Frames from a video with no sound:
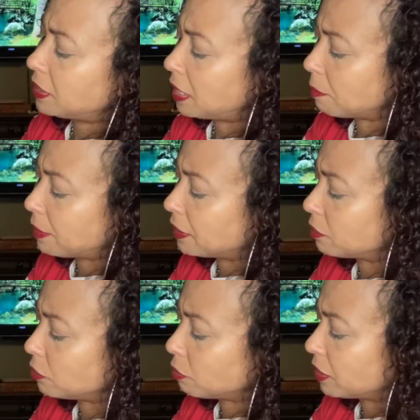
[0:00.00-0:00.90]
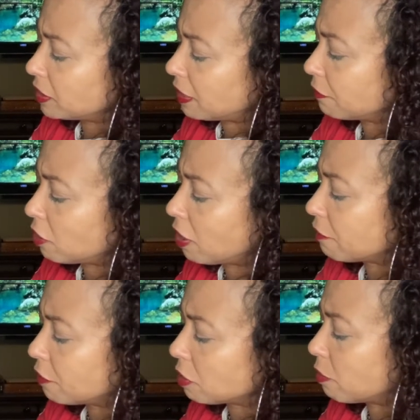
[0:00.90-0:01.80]
Ten of Pentacles with the Death card
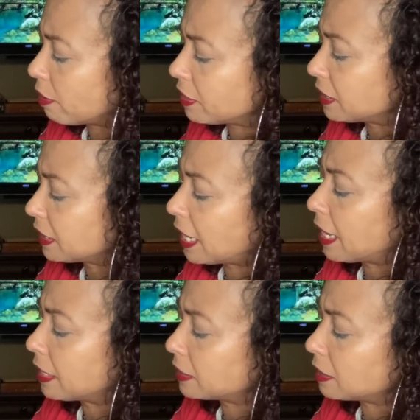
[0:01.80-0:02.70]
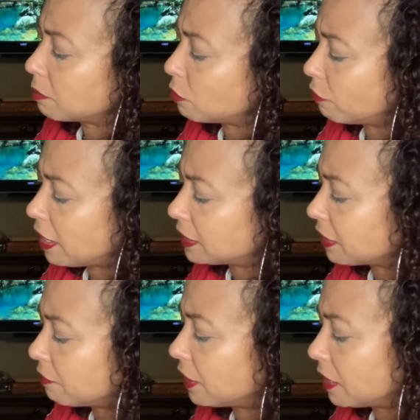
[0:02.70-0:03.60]
for Aquarius gang. Sun, Moon, Rising,
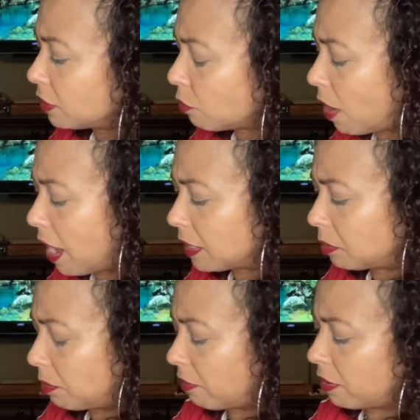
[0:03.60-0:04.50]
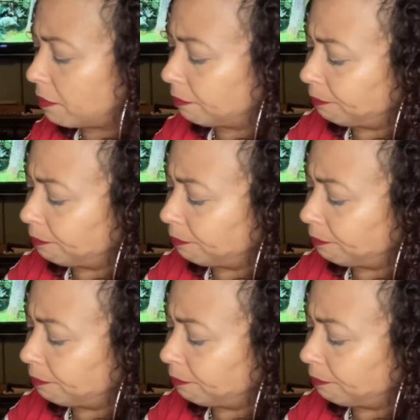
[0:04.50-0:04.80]
and Venus. Why, Spirit?